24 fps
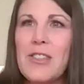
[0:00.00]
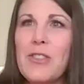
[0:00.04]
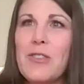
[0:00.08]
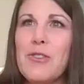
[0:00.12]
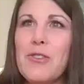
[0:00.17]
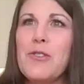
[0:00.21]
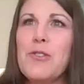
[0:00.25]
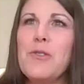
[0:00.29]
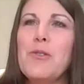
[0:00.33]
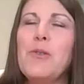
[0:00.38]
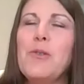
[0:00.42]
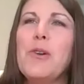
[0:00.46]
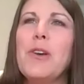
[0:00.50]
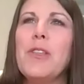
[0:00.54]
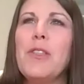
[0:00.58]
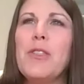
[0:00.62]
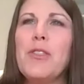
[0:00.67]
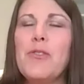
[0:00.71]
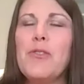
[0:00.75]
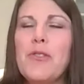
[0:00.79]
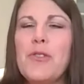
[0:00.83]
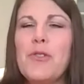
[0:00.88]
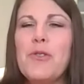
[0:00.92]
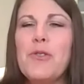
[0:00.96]
like through
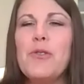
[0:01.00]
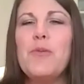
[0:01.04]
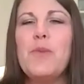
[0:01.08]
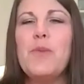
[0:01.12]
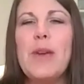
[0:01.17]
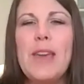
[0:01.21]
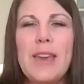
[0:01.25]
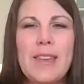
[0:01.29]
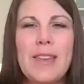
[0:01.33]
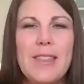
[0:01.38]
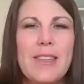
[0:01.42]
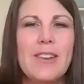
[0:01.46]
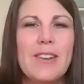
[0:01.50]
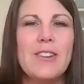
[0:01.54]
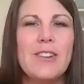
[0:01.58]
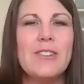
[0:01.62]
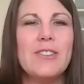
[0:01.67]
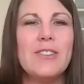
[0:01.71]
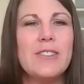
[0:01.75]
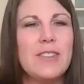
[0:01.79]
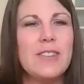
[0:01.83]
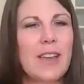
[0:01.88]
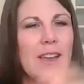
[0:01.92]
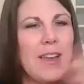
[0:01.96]
through the week
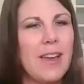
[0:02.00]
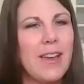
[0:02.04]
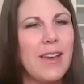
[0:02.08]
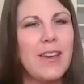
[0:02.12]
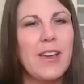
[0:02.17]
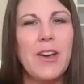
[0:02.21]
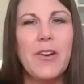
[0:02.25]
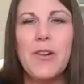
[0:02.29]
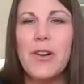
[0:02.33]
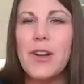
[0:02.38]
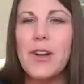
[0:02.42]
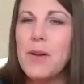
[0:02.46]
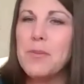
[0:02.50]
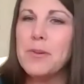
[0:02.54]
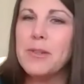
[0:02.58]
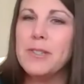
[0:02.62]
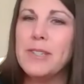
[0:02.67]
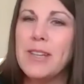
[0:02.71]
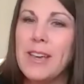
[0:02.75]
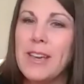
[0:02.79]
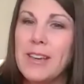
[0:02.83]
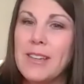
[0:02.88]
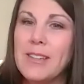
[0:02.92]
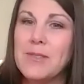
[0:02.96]
there's i go a couple
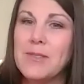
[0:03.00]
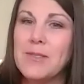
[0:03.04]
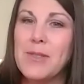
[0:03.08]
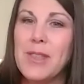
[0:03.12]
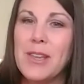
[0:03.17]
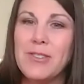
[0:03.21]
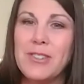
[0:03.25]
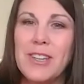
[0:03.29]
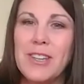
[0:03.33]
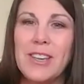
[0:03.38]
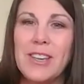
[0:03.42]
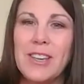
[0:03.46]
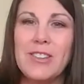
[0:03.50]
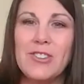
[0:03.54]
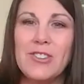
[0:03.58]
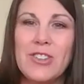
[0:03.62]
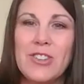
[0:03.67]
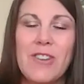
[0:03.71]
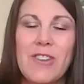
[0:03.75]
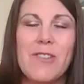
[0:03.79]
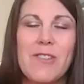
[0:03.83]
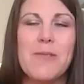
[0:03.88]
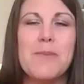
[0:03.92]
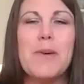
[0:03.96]
days without taking a
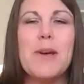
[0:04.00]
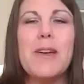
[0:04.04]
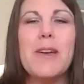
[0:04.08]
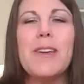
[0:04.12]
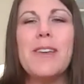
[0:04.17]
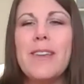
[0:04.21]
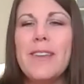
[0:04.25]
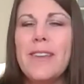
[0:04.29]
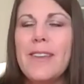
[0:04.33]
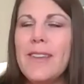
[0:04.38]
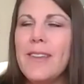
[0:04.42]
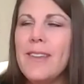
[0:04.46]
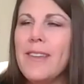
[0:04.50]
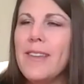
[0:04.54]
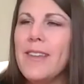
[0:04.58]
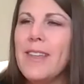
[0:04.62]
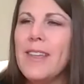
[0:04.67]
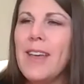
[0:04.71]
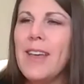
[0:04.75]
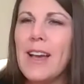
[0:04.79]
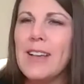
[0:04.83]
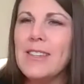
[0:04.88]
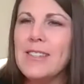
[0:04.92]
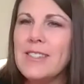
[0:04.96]
shower but
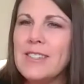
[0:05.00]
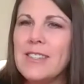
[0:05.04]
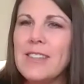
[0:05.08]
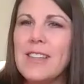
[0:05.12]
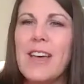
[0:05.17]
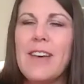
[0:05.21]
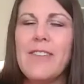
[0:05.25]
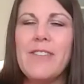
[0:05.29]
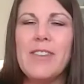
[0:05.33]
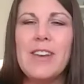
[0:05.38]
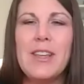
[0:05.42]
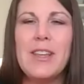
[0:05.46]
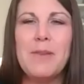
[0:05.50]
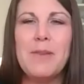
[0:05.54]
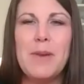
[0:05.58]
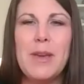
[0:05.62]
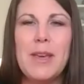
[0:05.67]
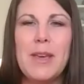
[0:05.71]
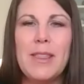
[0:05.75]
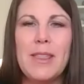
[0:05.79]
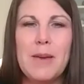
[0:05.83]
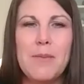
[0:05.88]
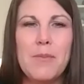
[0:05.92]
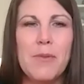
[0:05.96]
i still have it in
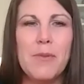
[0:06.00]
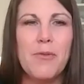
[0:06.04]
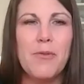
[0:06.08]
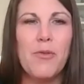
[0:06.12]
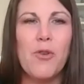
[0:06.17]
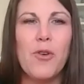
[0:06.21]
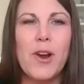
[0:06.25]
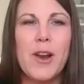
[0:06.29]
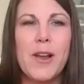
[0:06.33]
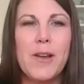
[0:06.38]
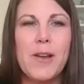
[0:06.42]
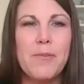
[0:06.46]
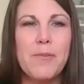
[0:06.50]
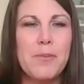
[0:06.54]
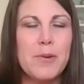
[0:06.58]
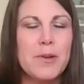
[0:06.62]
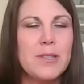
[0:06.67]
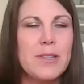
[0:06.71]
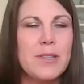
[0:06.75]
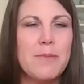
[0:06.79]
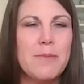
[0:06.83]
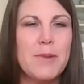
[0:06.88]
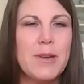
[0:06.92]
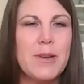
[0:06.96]
me that before i
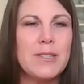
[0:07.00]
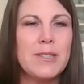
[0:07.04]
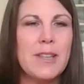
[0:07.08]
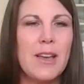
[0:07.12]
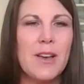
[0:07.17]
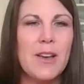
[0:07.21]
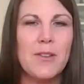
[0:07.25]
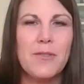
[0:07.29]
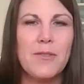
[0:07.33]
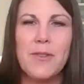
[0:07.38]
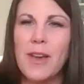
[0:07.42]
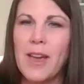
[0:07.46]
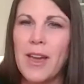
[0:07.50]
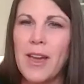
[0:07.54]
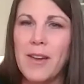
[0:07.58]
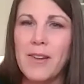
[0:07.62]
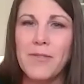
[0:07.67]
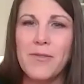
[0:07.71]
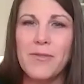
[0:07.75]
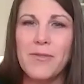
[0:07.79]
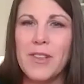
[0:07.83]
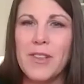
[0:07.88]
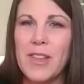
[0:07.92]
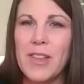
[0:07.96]
present myself
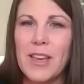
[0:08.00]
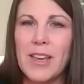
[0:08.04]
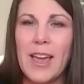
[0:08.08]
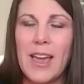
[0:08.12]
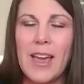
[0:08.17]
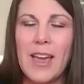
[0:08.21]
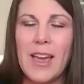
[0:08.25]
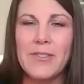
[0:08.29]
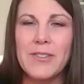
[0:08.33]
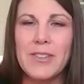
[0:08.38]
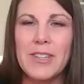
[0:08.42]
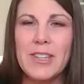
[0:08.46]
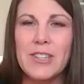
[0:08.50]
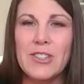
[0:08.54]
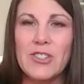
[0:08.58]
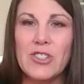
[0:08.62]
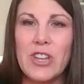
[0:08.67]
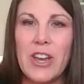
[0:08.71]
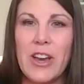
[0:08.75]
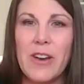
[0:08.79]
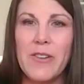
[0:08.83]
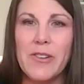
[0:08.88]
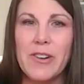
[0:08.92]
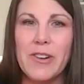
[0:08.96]
i feel like i have to get a
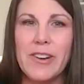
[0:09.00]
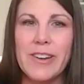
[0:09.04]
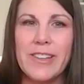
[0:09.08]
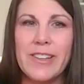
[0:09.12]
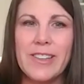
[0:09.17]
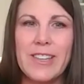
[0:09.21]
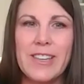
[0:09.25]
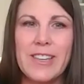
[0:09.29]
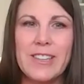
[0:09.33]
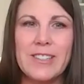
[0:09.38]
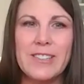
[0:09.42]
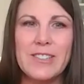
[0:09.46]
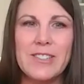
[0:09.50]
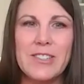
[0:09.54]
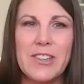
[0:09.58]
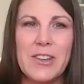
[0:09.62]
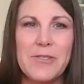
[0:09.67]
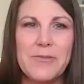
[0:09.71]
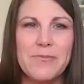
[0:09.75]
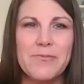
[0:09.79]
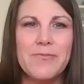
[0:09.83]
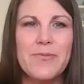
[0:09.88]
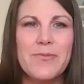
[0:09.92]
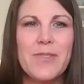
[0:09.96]
shower in at least
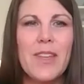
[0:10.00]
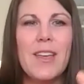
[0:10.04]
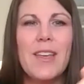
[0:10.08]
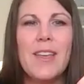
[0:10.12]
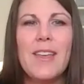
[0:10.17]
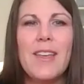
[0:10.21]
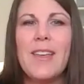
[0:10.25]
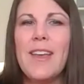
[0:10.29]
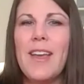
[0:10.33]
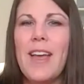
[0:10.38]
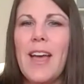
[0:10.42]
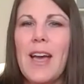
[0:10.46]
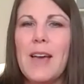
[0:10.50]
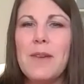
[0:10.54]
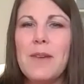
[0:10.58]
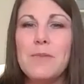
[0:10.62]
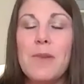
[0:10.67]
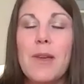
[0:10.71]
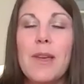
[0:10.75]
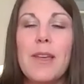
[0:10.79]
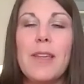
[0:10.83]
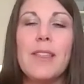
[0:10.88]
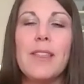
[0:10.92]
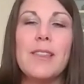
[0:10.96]
so
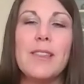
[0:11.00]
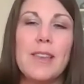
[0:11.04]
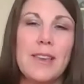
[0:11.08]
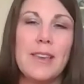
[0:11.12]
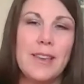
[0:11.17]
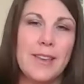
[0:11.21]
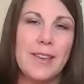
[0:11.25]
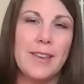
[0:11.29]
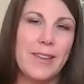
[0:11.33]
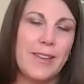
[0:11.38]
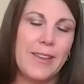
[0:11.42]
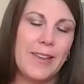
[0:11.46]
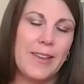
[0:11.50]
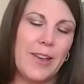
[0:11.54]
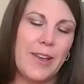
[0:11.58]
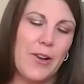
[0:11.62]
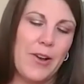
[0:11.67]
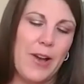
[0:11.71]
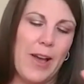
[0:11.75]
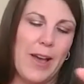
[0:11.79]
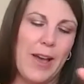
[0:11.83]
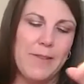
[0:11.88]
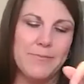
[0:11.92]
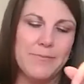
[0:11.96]
i'm
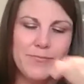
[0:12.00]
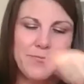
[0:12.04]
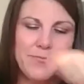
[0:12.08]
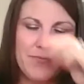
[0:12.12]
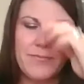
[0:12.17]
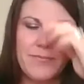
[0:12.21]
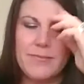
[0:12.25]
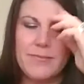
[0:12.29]
okay